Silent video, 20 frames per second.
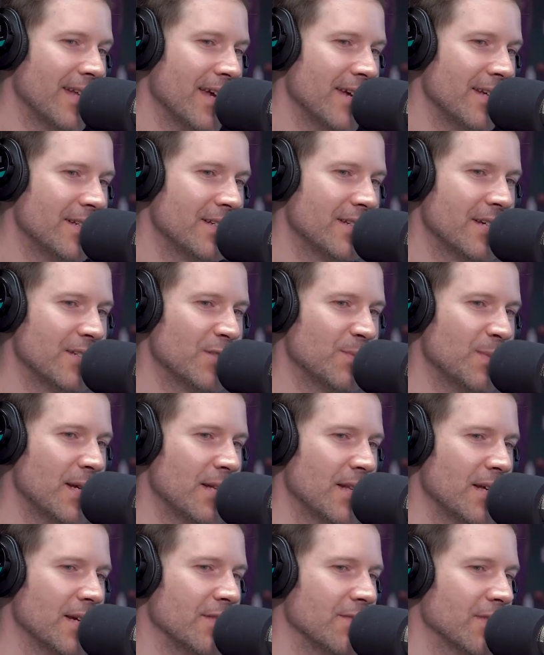day changed my
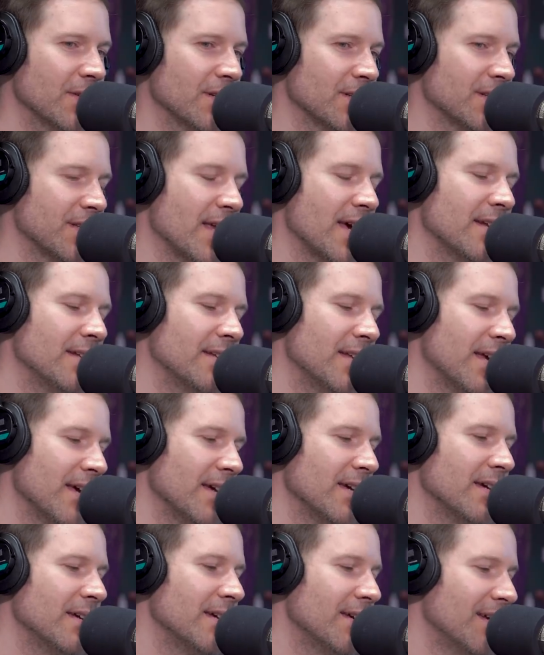life because that
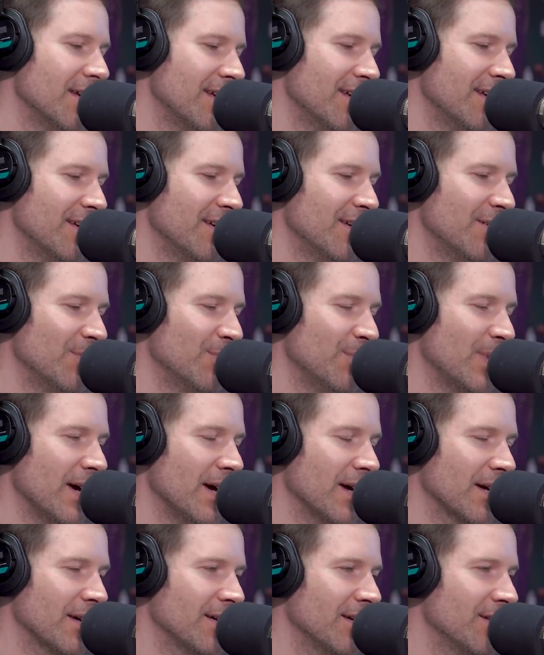day
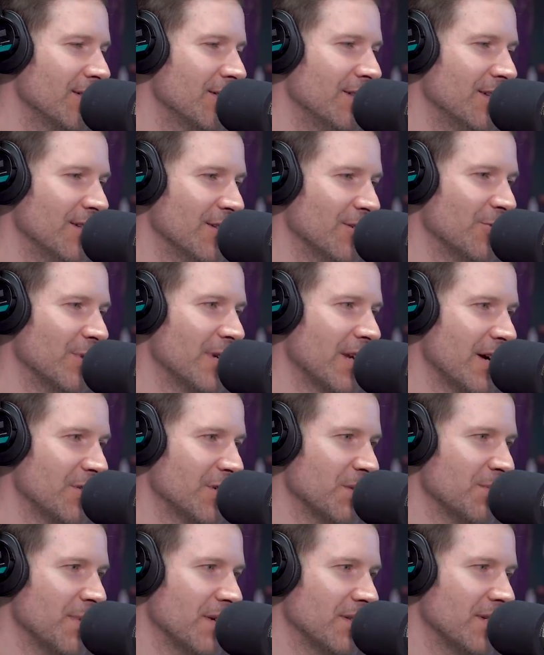back you know, when I
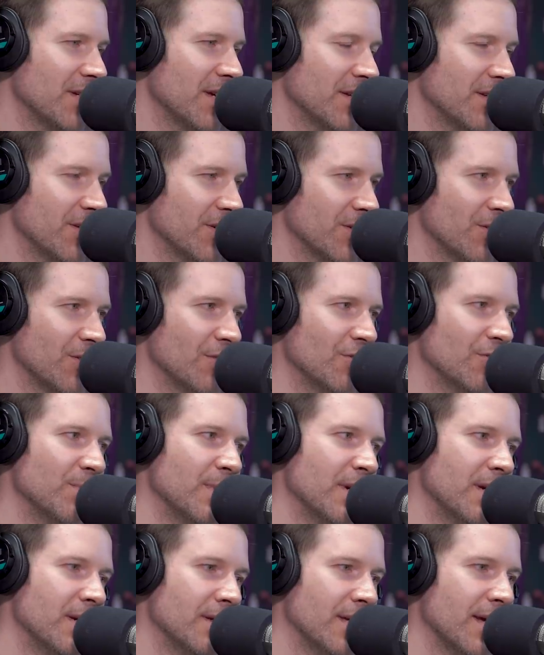was about 10 years old,
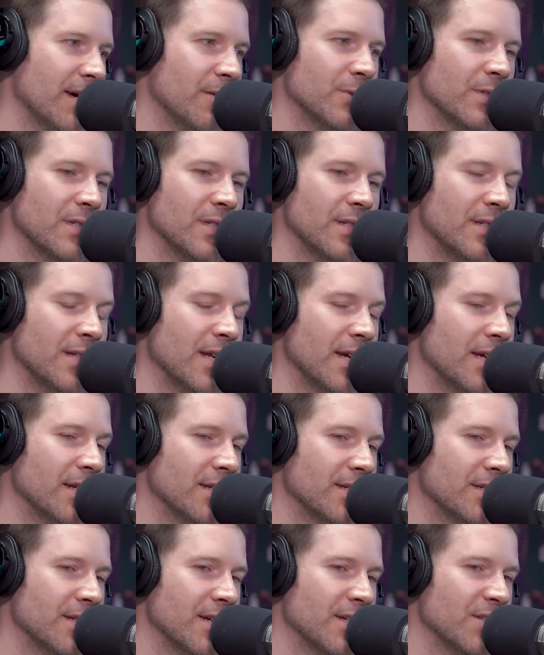man, that was the day
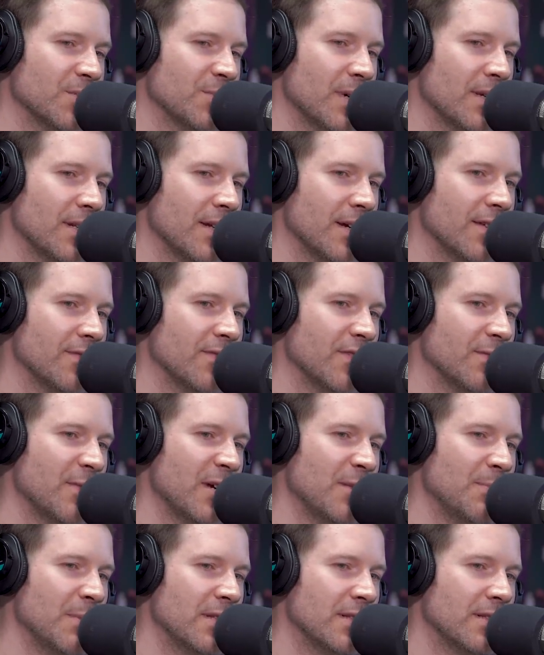that changed my life and
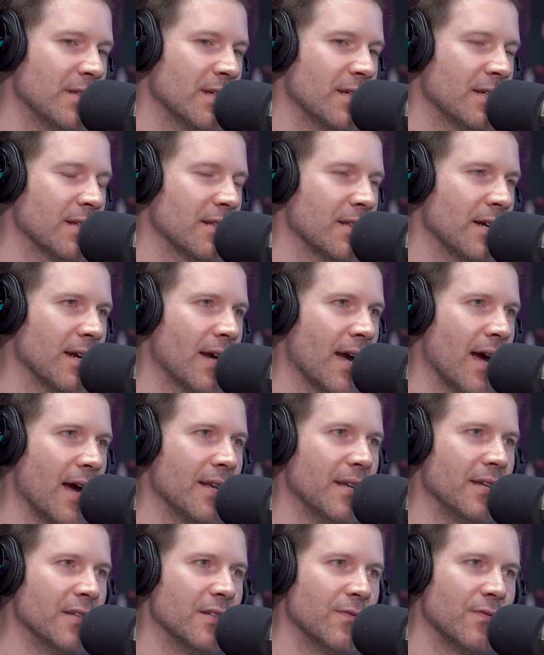made me think like
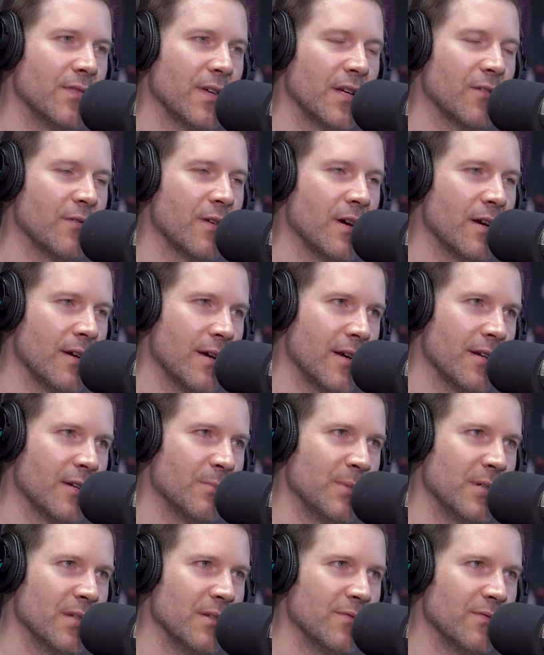I need to figure out how
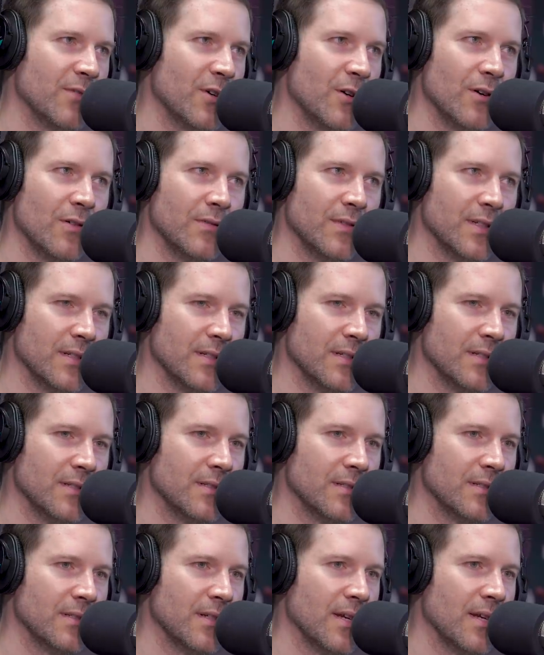to be involved in
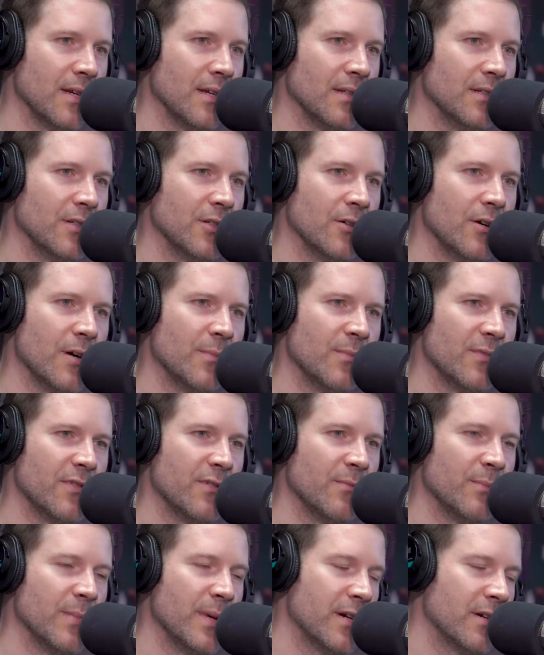this. And mm-hmm. you know, I'm
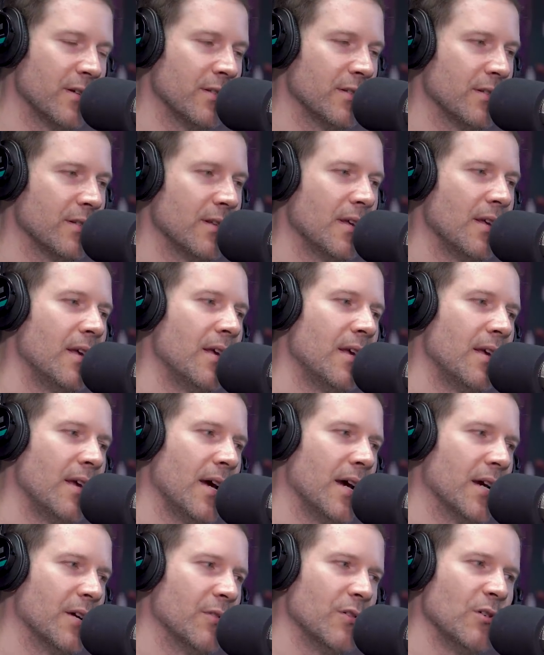from Maryland.
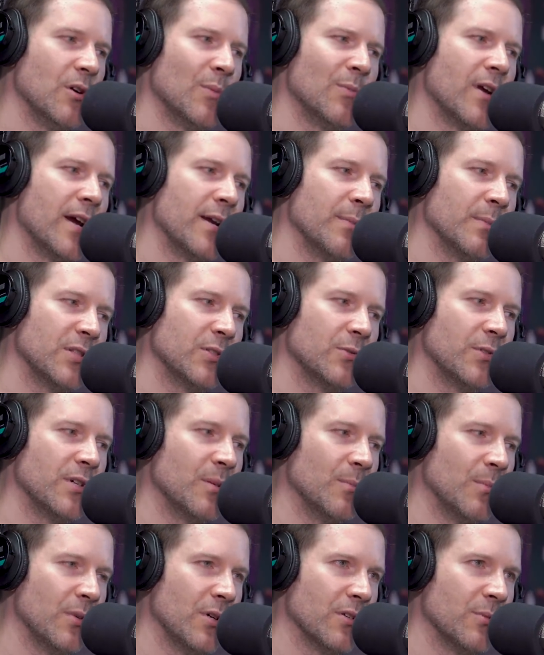I grew up right in
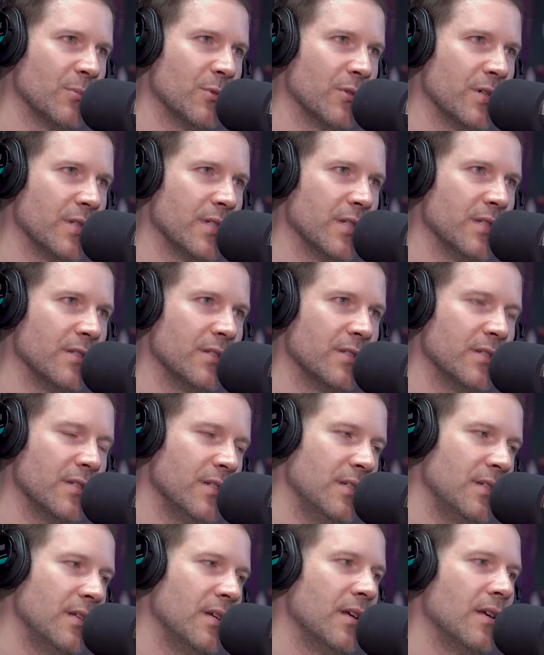between Baltimore and
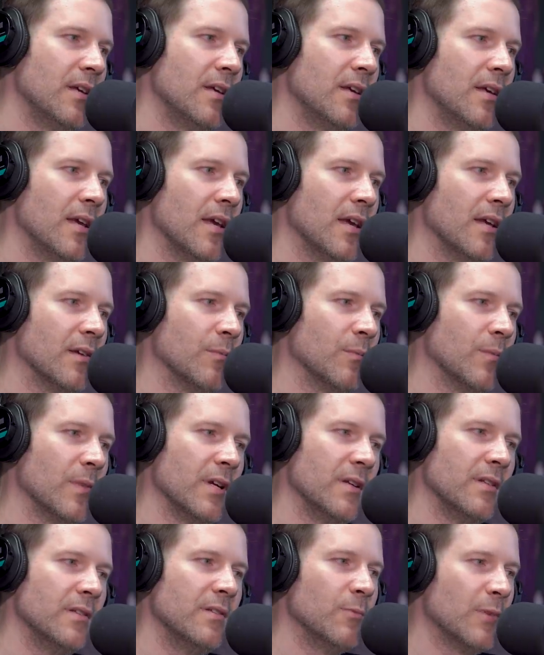DC, and
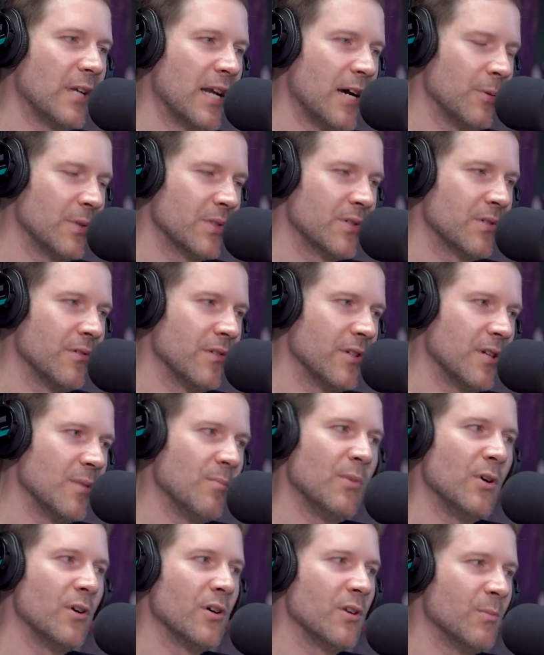when I was growing
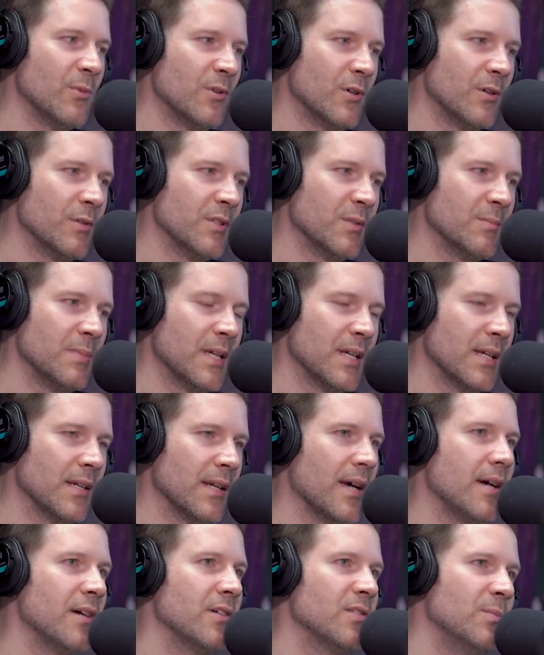up, Baltimore was big
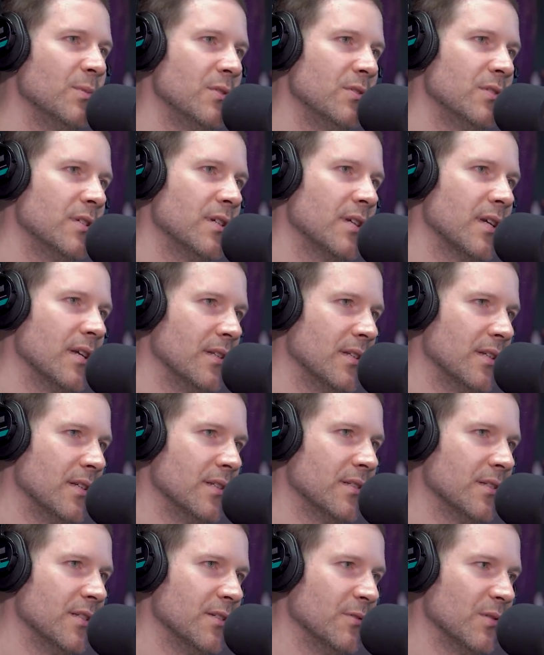into house music and
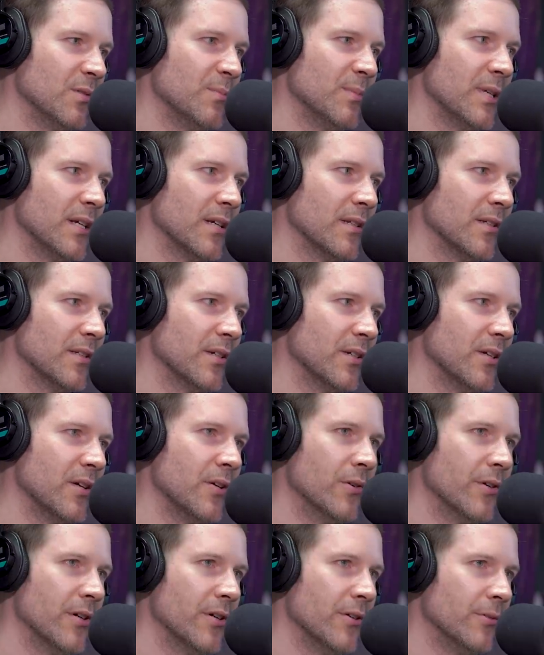DC was big into
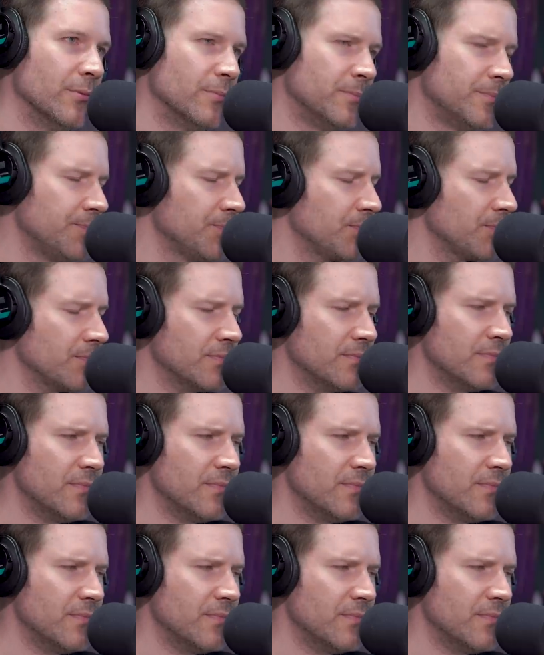go-go. Oh, yeah.